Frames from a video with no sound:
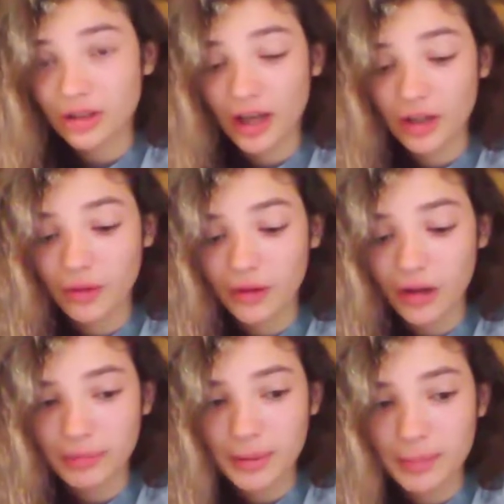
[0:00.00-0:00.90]
I know a
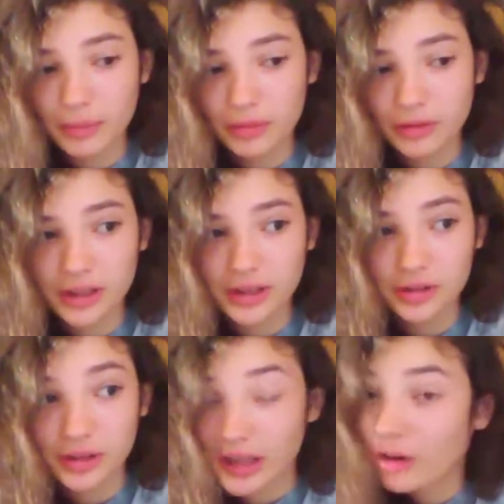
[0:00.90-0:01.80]
lot of people
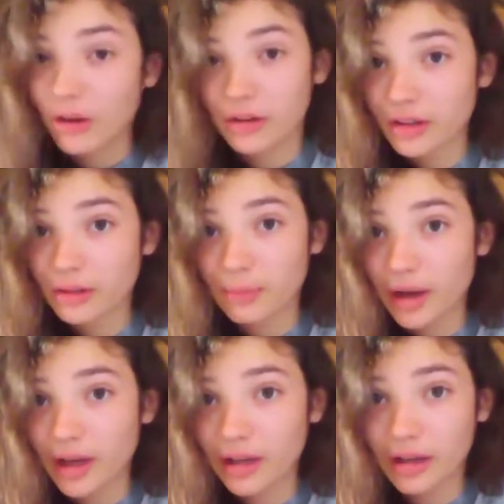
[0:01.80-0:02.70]
can get all of this
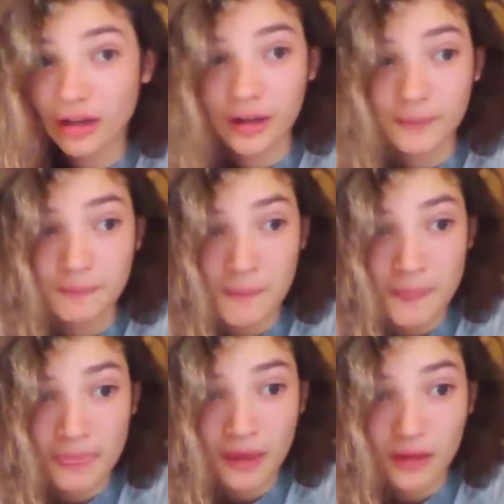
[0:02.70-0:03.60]
by
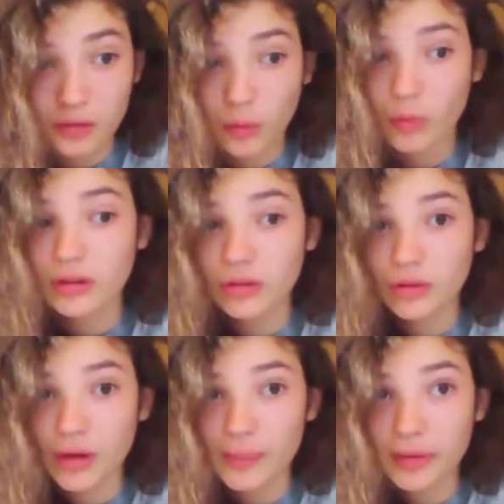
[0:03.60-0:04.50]
scrolling through the
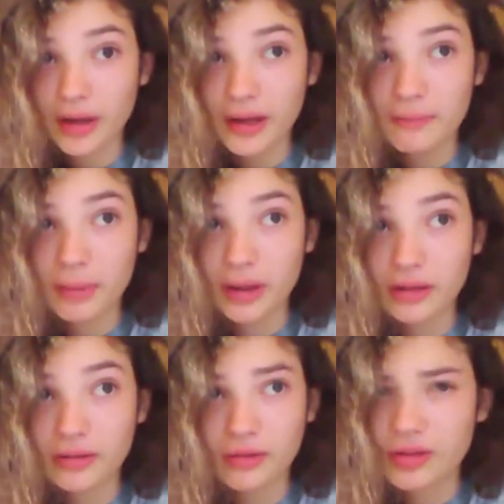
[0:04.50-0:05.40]
website, but
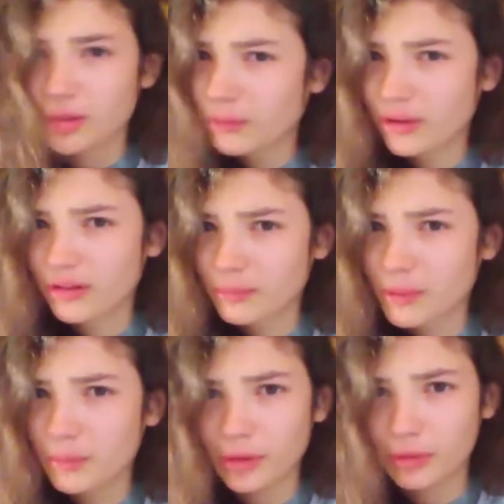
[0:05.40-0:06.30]
for some reason
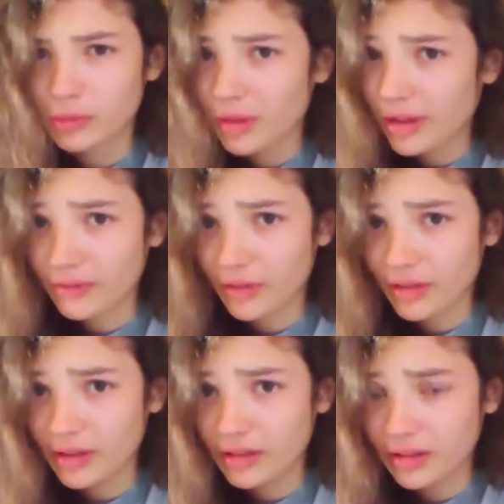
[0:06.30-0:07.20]
people don't do that
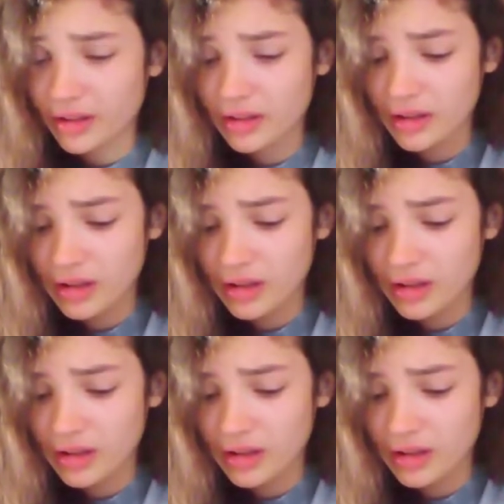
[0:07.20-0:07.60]
very easily.